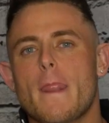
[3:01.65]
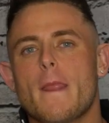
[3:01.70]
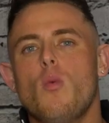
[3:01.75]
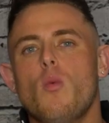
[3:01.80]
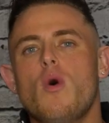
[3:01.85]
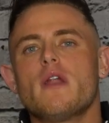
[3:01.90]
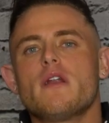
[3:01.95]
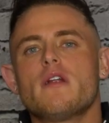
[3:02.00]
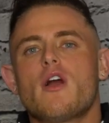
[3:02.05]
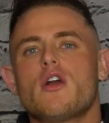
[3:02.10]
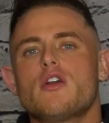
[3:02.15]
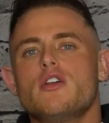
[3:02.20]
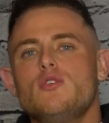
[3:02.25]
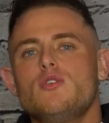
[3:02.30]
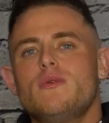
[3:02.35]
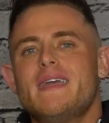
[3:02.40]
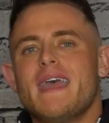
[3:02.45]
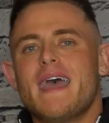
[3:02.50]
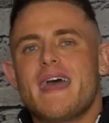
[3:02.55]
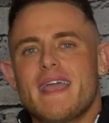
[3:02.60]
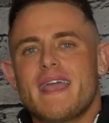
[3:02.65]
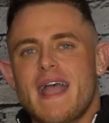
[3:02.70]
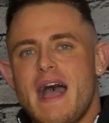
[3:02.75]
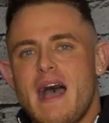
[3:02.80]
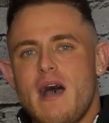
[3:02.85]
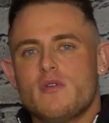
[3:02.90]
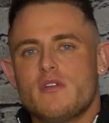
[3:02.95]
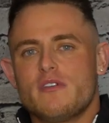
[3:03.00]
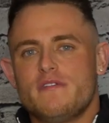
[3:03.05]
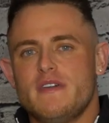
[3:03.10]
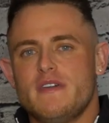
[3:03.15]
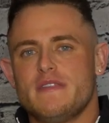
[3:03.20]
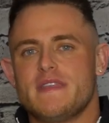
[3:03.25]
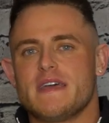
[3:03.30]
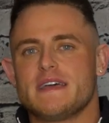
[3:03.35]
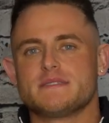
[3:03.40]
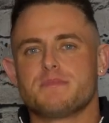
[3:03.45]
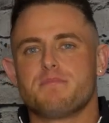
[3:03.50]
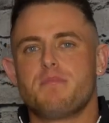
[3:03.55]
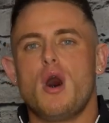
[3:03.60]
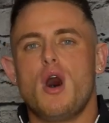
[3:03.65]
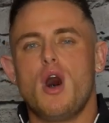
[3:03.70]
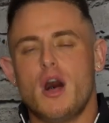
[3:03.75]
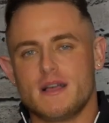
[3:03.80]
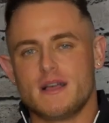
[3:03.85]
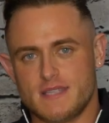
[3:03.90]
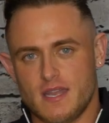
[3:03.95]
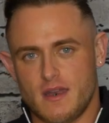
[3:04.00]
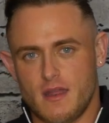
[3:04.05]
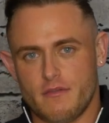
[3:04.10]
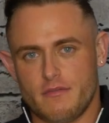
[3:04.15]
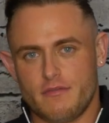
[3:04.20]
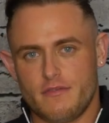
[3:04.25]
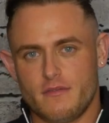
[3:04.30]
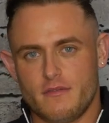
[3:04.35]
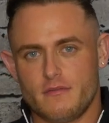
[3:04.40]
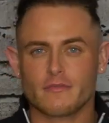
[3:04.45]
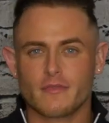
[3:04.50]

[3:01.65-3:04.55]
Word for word: What are you getting out of it that's positive?